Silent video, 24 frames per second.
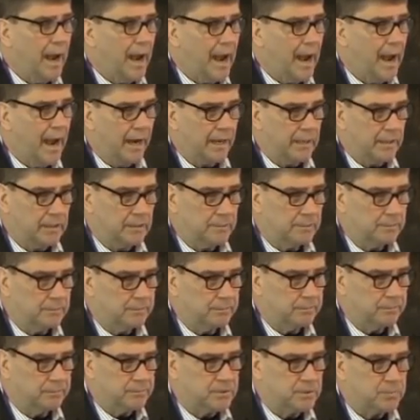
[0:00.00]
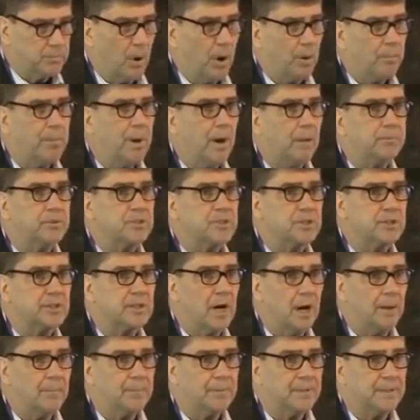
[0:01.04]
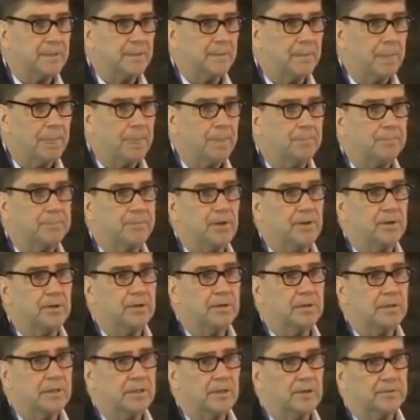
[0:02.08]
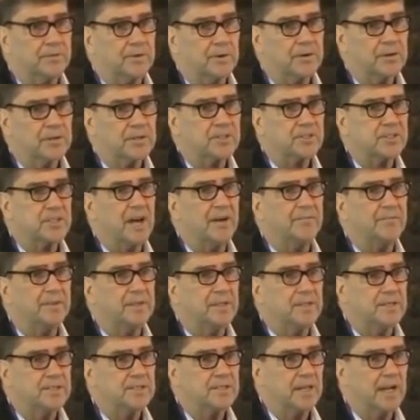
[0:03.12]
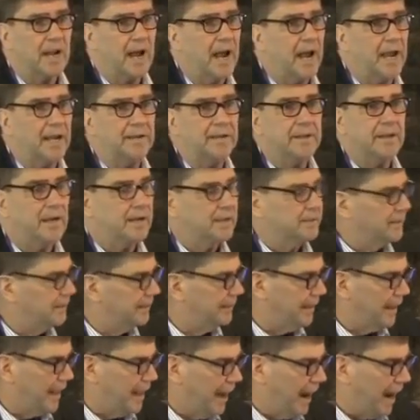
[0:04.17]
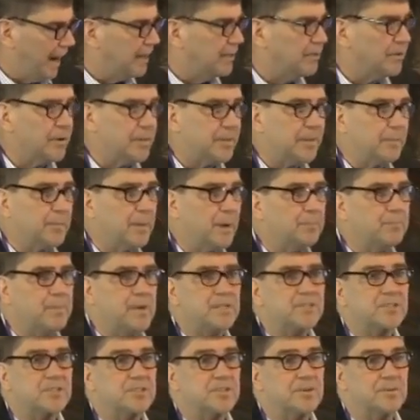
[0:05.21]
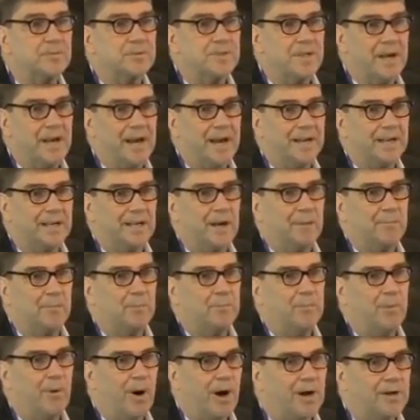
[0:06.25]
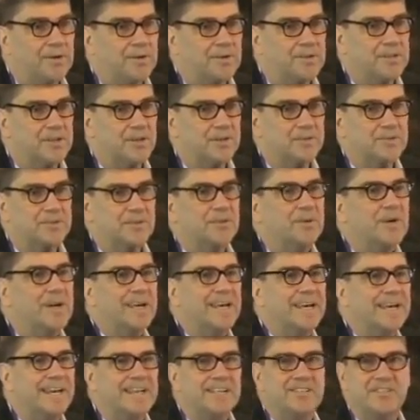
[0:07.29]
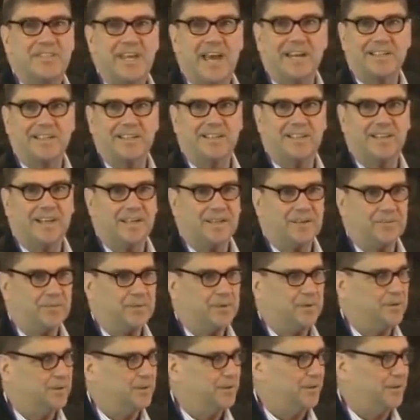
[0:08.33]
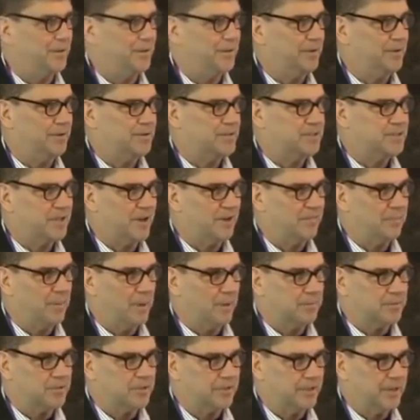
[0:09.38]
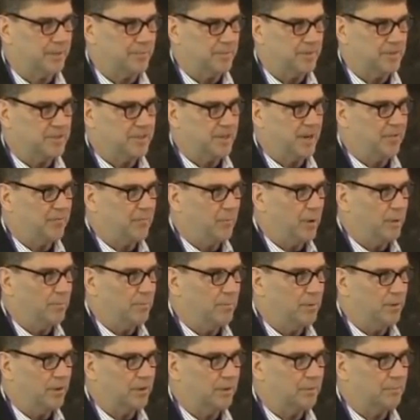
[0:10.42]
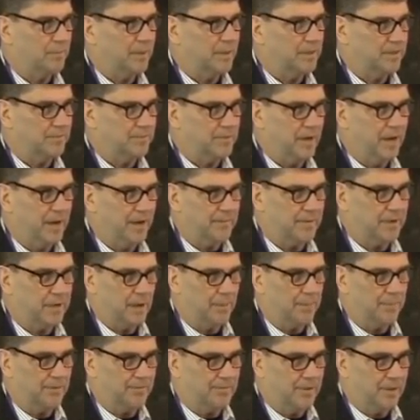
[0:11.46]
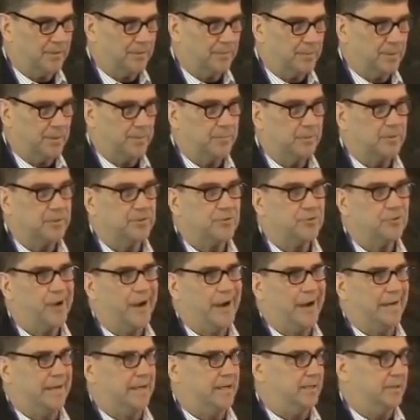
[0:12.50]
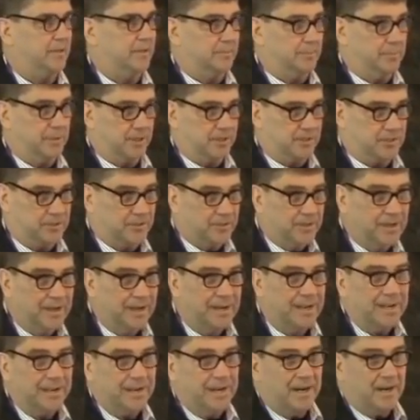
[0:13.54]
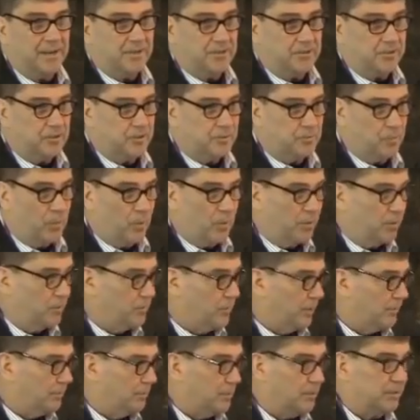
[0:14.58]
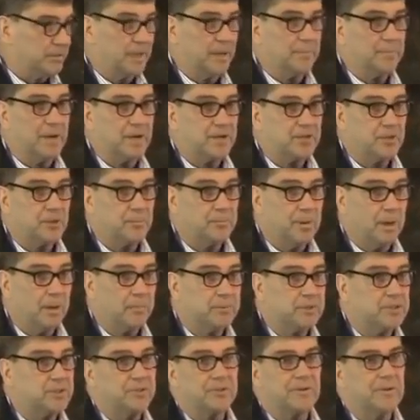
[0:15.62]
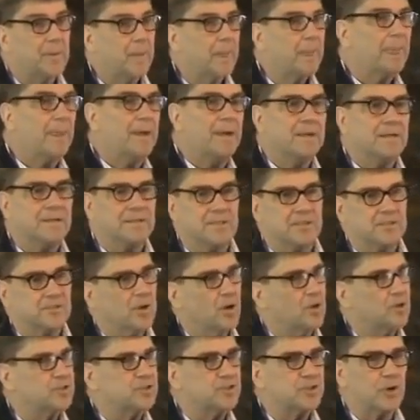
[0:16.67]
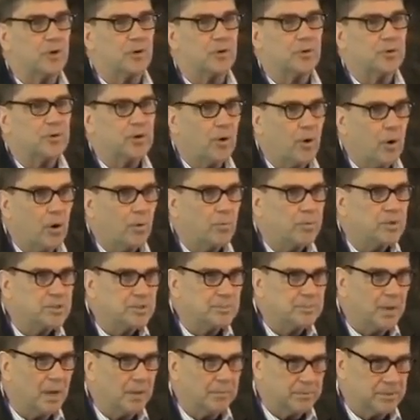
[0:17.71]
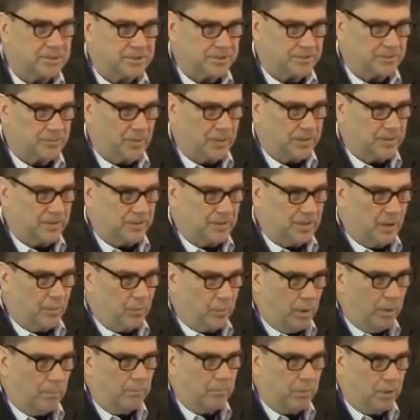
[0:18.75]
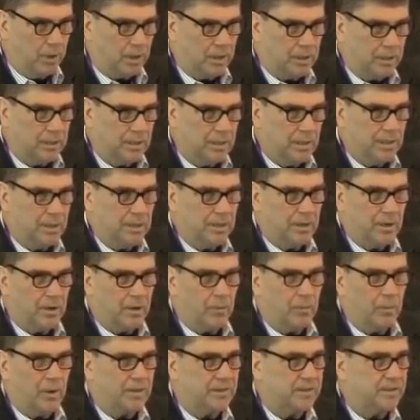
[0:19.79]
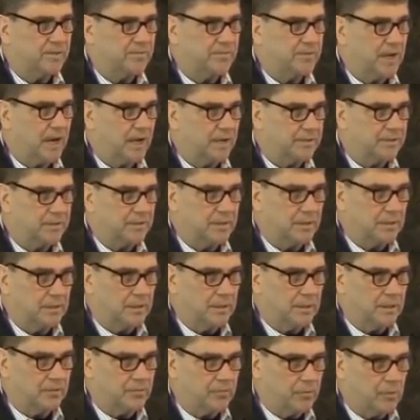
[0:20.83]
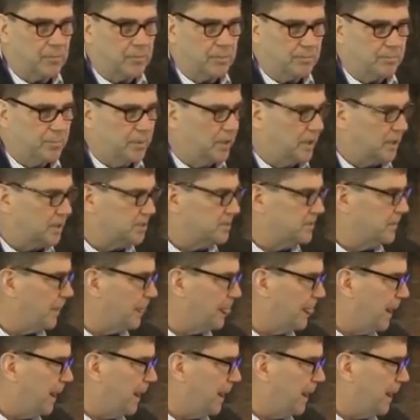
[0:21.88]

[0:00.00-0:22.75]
Had a small publishing company during, you know, during the seventies. And I had, I, I didn't know anything about business. It was, I had a couple partners, you know, so it's technically like if you're, you know, you're a self-publisher, that means you have one book, but if you have a couple of other people you drag into the picture and you do more than one book, that makes you a publisher. It's all circle. You're always a publisher, whether you got one book or whether you've got a group of books.